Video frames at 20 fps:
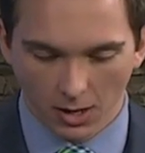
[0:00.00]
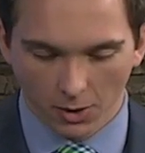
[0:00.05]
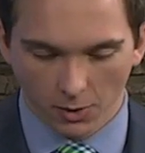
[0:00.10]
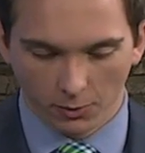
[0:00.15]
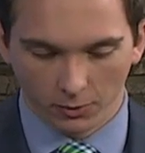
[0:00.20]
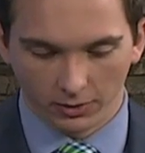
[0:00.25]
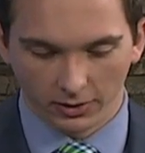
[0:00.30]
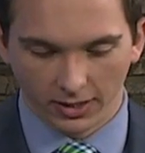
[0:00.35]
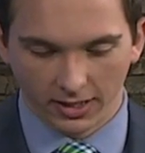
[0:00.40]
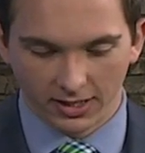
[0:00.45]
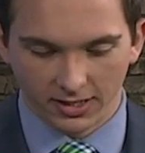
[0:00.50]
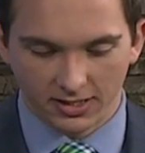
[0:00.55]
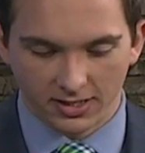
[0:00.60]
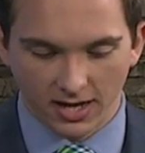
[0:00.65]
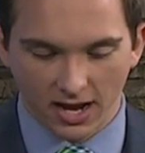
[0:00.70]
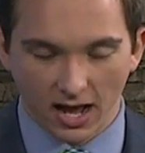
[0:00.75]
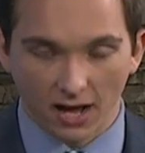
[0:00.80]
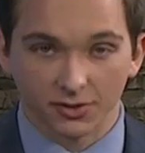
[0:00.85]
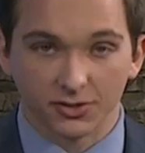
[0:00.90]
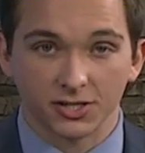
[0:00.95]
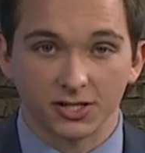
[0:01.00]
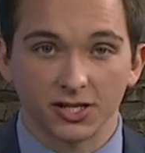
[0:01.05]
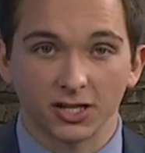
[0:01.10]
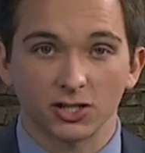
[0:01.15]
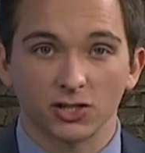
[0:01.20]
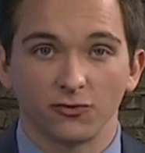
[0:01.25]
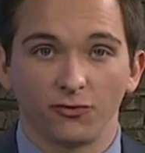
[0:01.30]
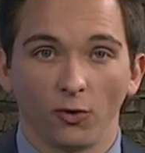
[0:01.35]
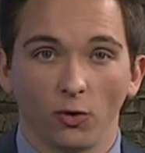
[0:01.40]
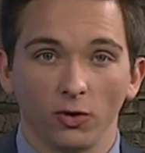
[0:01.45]
Well, it is now
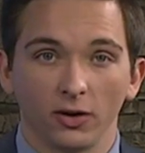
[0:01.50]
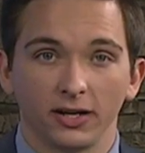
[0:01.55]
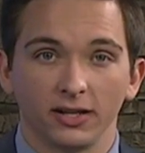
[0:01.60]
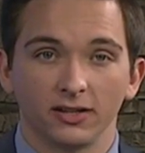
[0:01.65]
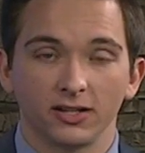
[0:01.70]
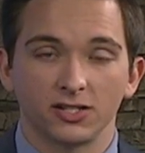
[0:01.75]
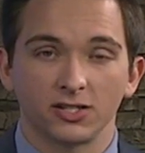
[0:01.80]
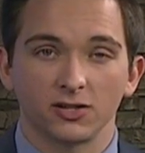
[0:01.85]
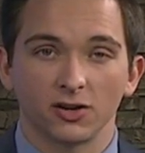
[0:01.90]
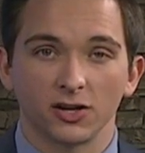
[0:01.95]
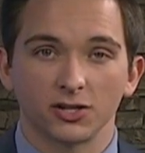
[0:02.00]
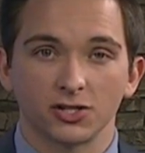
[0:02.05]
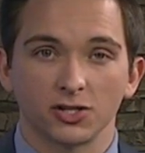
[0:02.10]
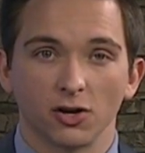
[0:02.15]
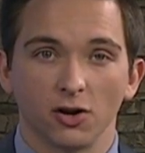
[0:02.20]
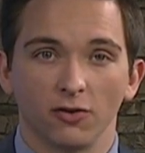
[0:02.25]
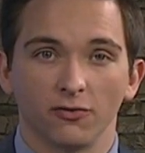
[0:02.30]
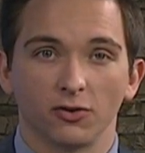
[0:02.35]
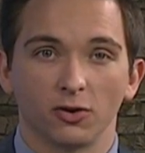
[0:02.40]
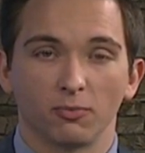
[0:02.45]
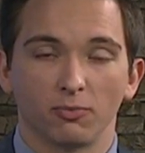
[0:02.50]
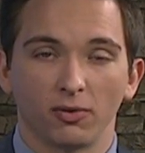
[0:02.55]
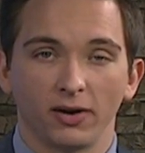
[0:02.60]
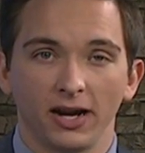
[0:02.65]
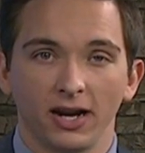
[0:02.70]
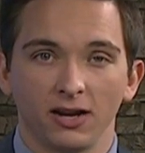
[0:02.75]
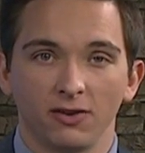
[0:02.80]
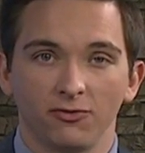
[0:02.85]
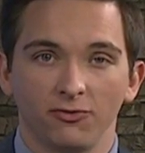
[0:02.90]
640. Let's toss it over to Brandon